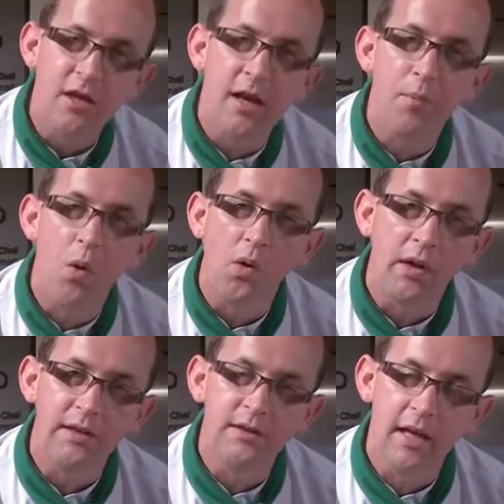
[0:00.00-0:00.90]
of that
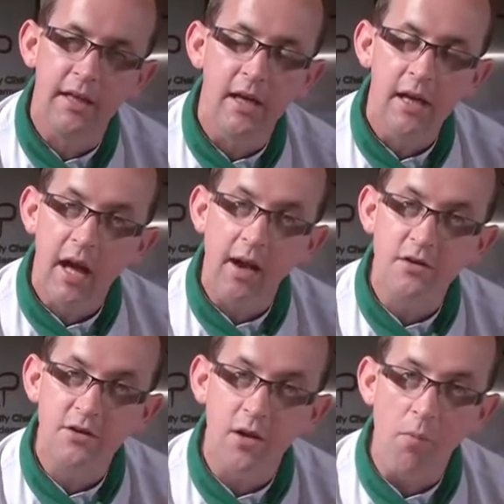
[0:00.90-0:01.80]
pork inside, and
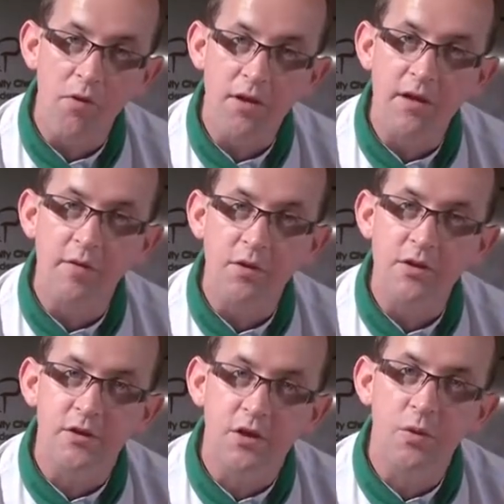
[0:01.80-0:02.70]
it's something
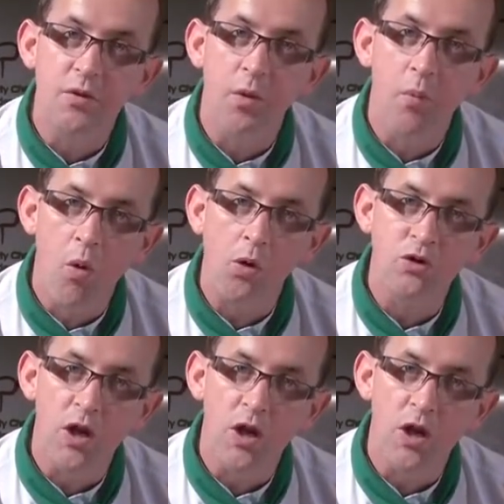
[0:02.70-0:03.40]
different to do with your pork